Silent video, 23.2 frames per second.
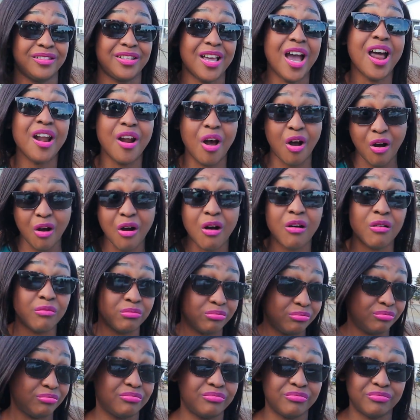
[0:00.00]
you
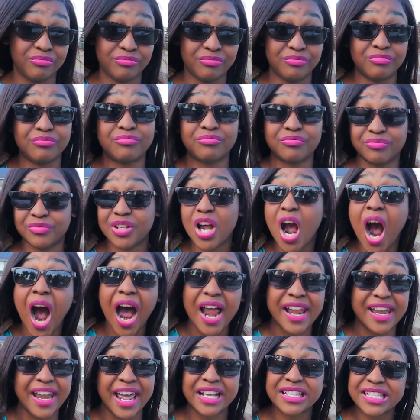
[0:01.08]
know,
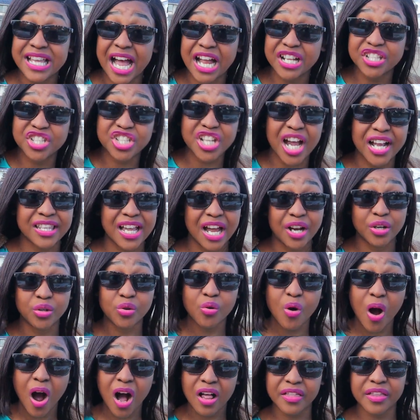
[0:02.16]
connect and chat and
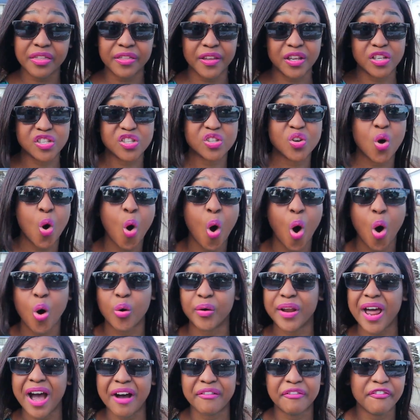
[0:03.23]
do all the things, go
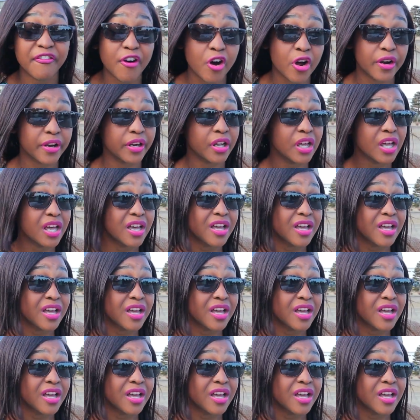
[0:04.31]
out, have fun.